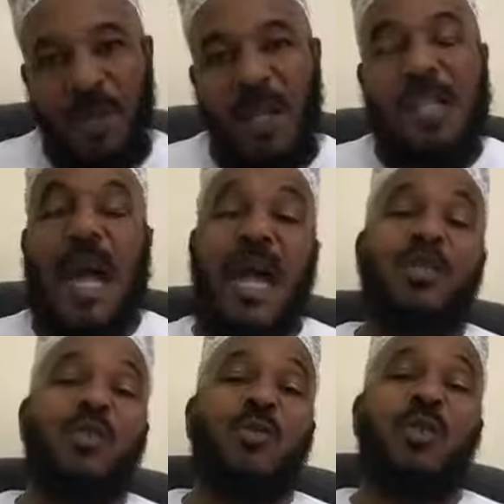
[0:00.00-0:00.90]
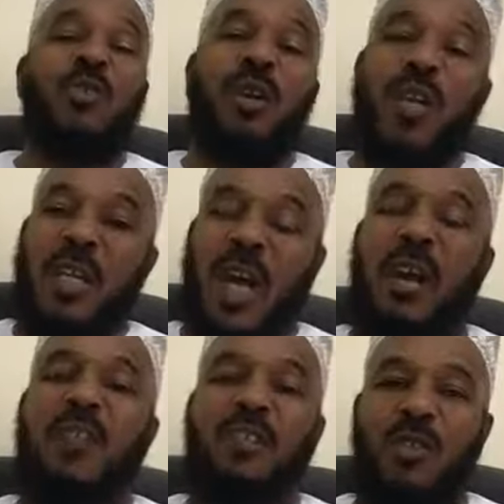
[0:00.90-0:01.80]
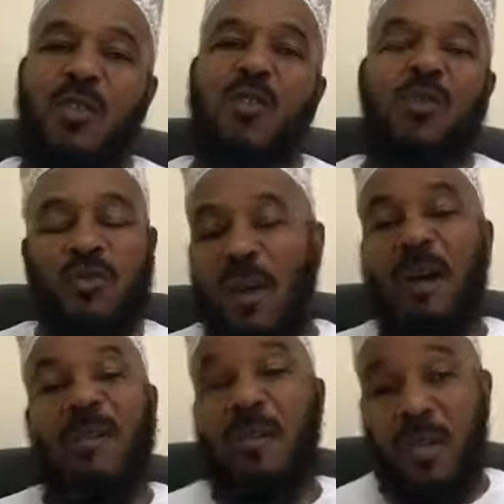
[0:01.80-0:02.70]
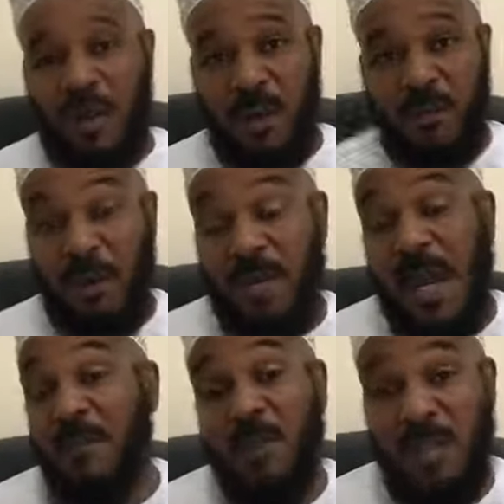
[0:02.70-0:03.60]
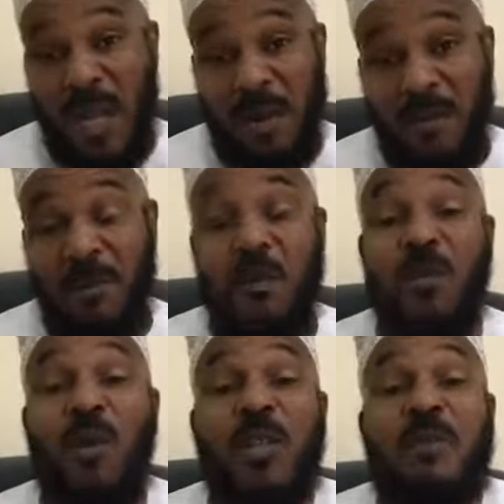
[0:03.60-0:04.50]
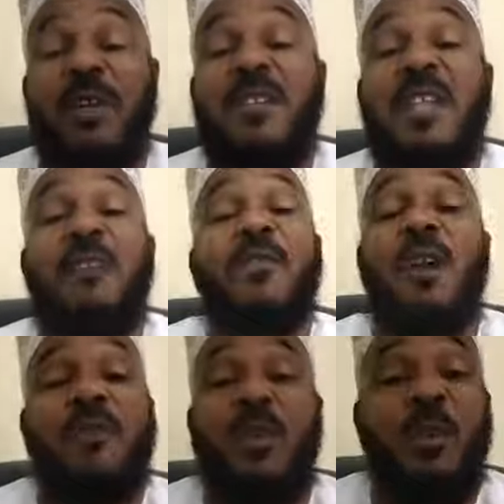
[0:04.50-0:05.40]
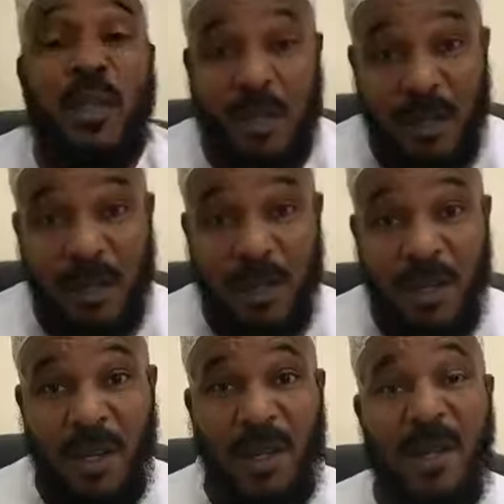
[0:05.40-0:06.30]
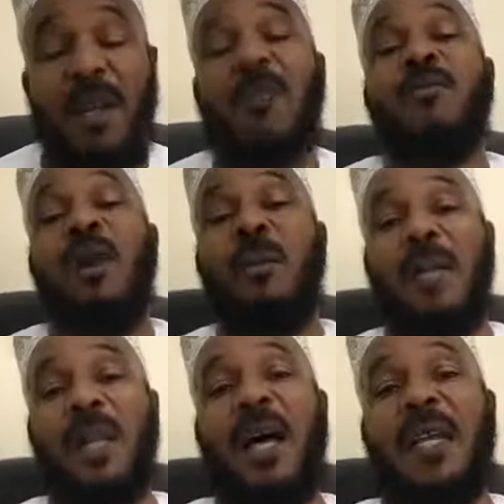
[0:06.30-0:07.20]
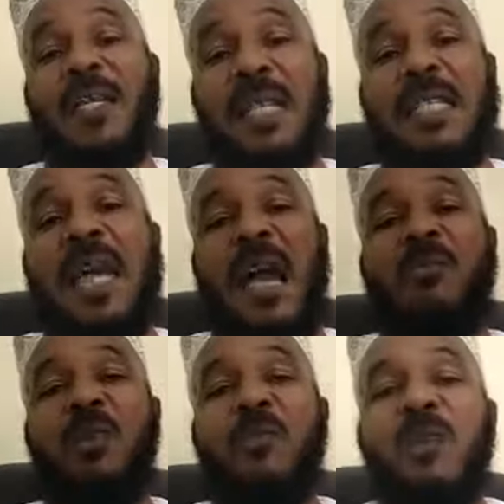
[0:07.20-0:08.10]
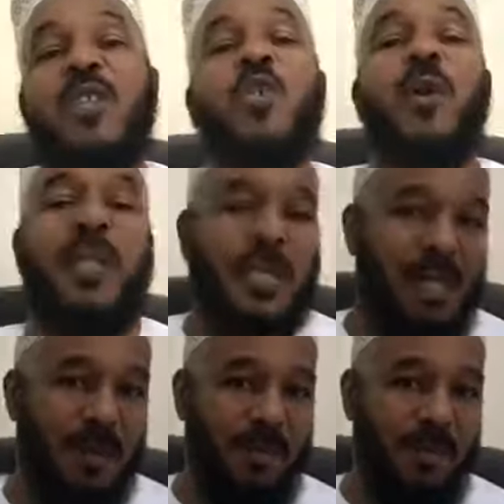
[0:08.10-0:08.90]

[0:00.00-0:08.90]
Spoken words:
The tahajjud which we're encouraged to do throughout the year from time to time. Most of us never ever do it. Ramadan is the time when we do it.